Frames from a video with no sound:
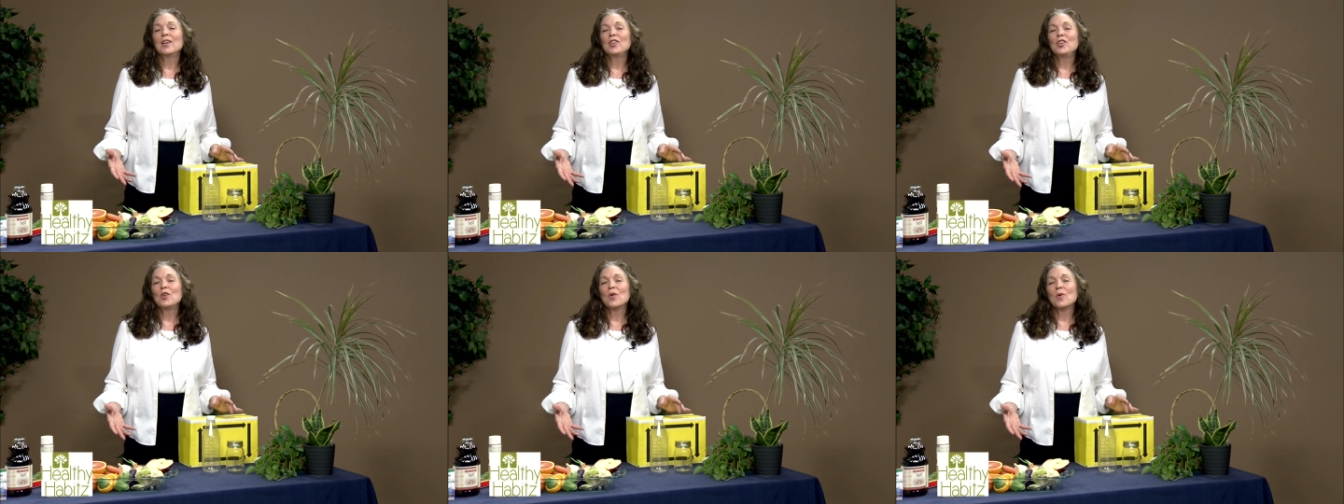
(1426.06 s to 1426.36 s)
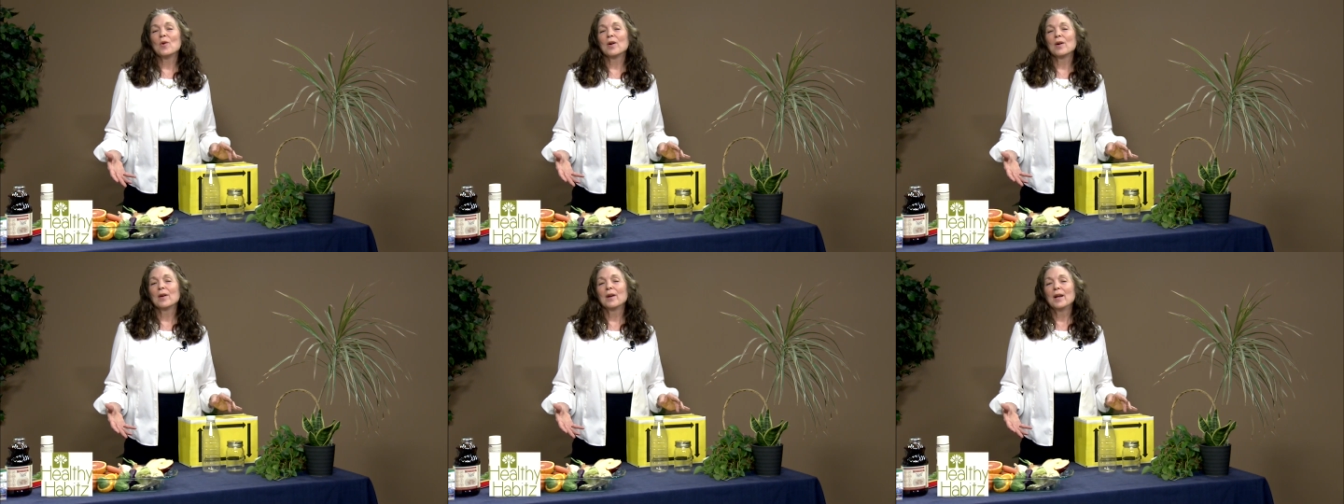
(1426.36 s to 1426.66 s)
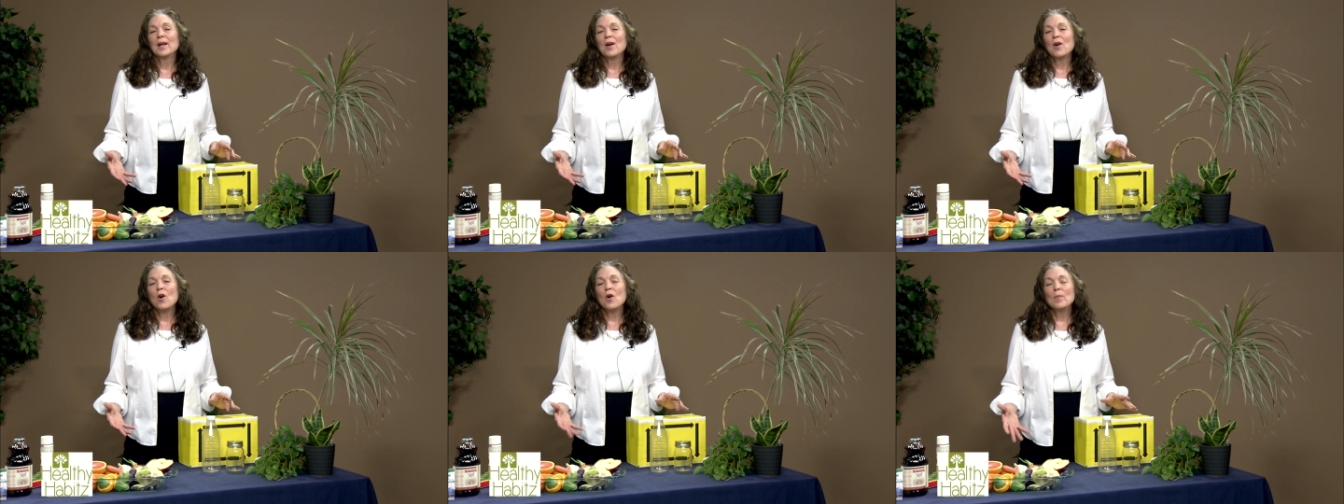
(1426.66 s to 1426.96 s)
your
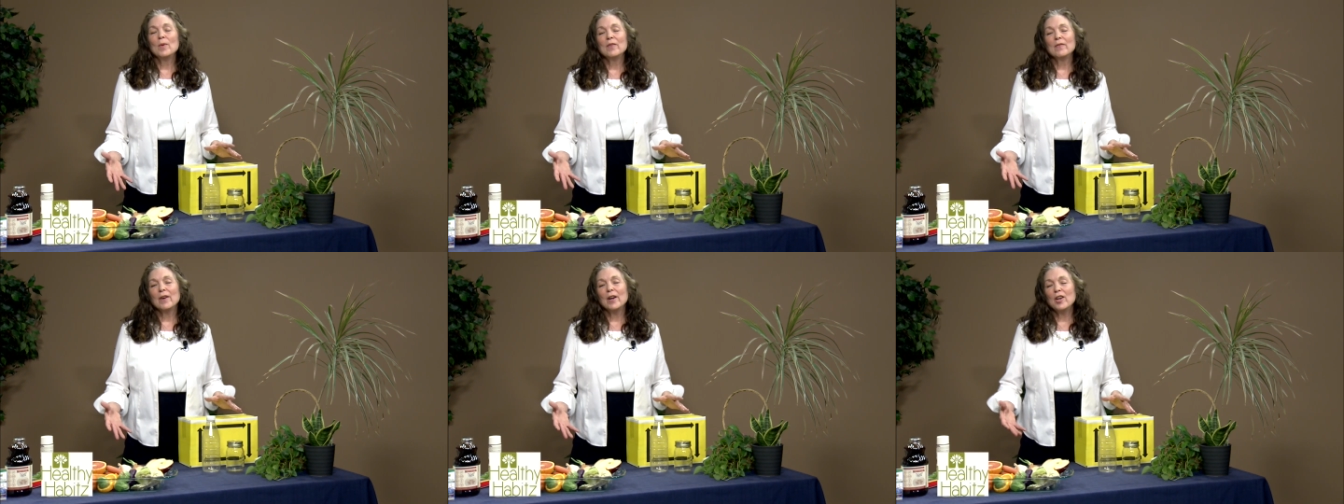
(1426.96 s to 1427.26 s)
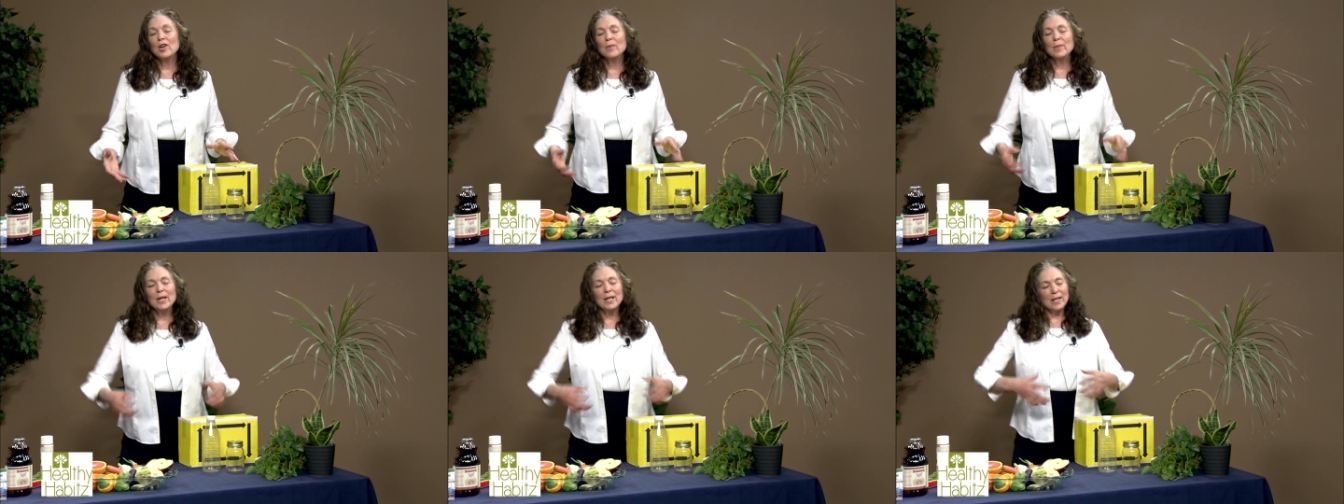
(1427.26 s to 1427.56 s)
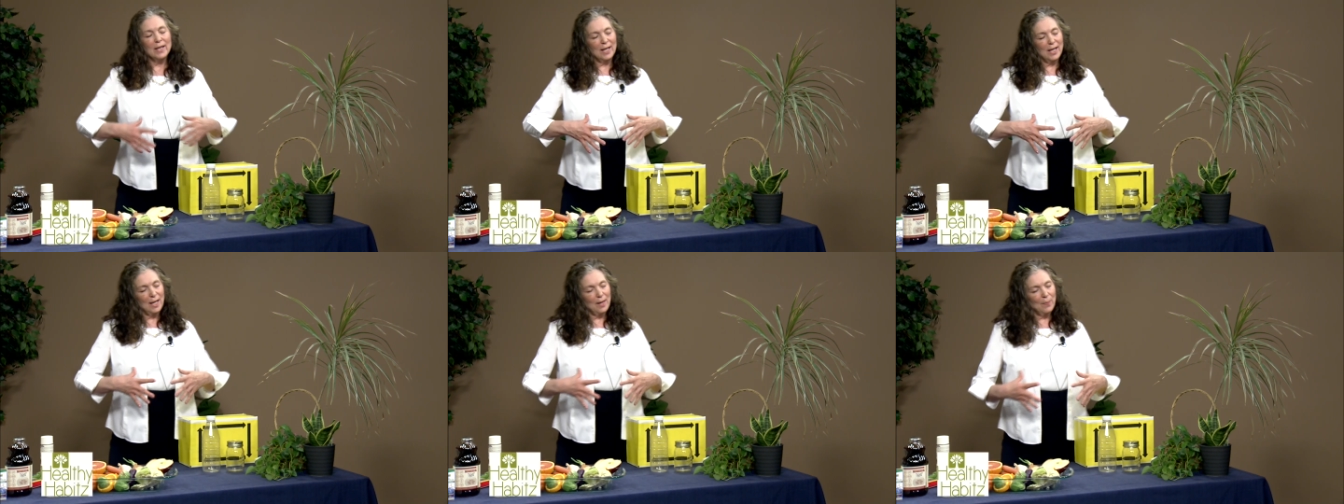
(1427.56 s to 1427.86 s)
home environment,
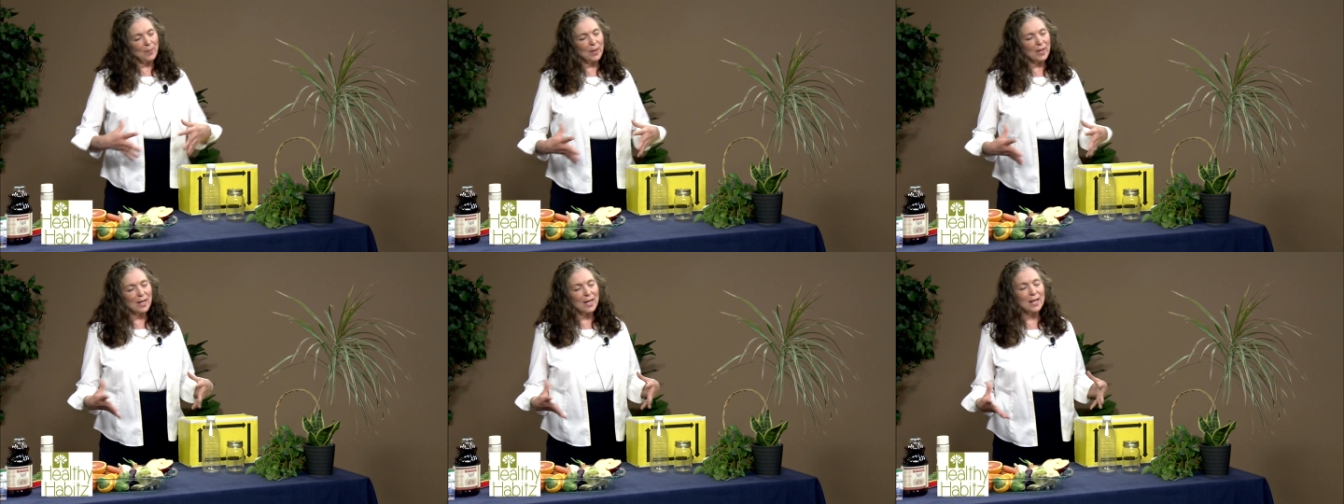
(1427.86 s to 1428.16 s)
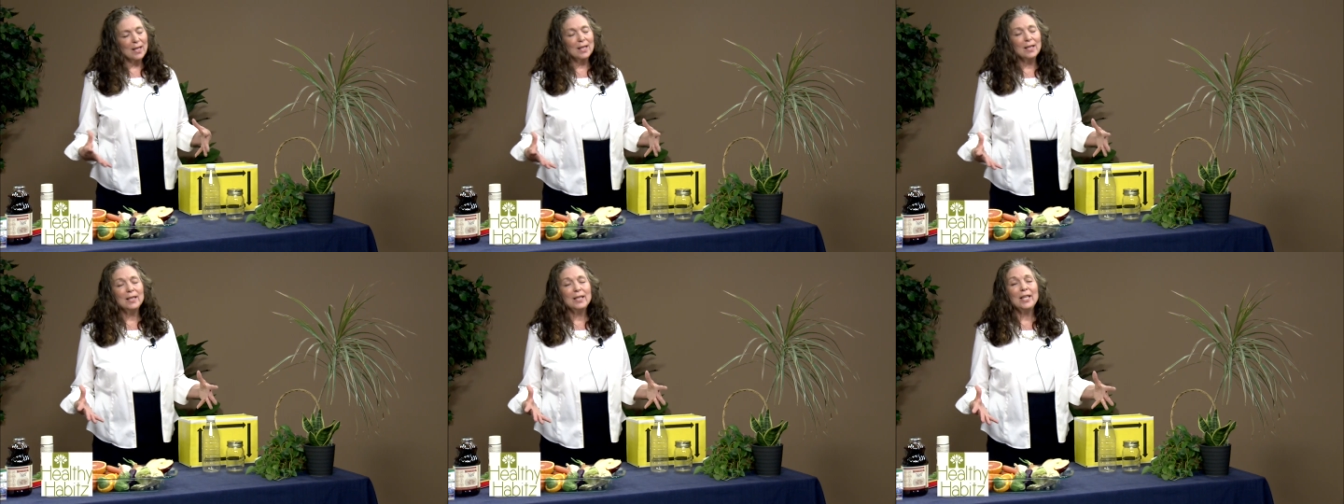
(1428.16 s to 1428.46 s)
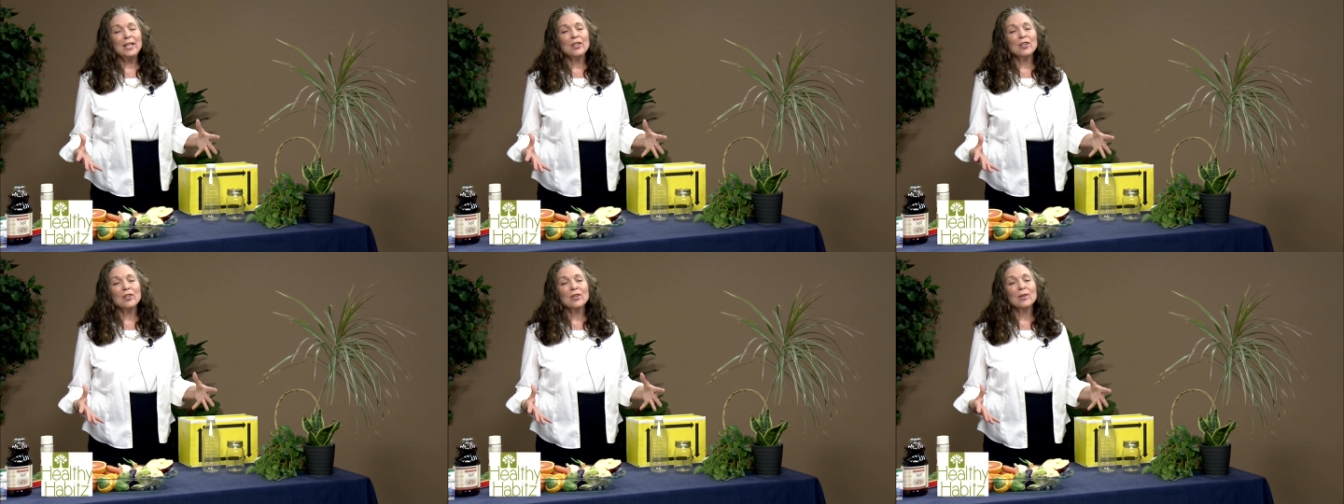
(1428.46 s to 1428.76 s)
keeping it
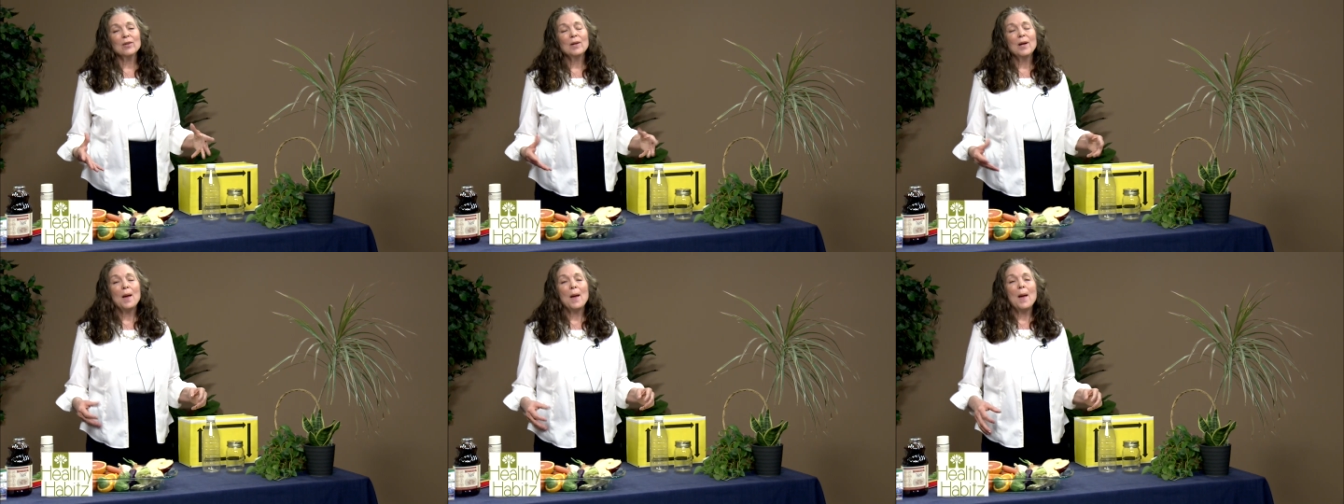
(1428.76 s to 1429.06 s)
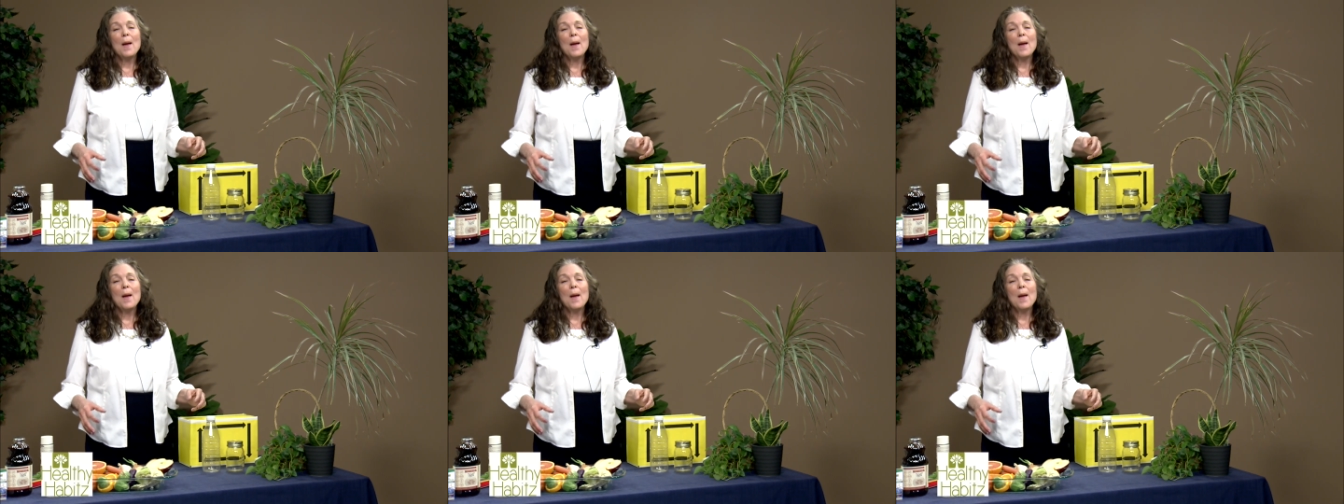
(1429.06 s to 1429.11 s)
cleaner,